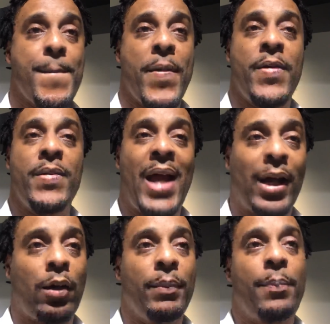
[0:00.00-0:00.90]
You're not
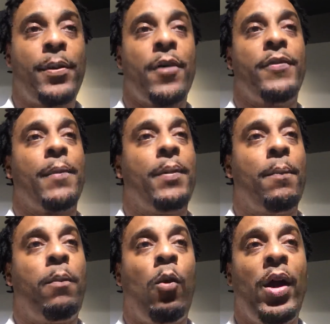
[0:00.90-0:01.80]
going to be perfect, but
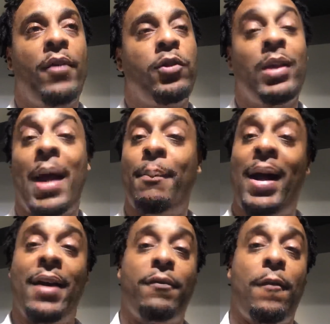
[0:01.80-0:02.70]
boy, if you're not
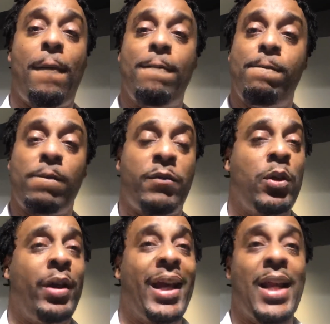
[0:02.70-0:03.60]
mindful. If you
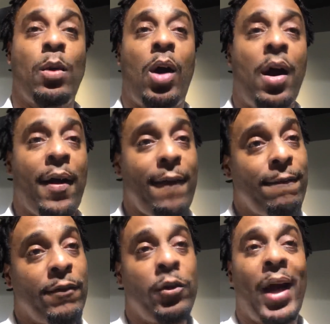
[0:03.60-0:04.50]
ain't got no heart,
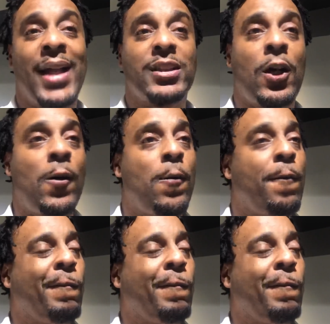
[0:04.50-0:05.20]
if you ice cold,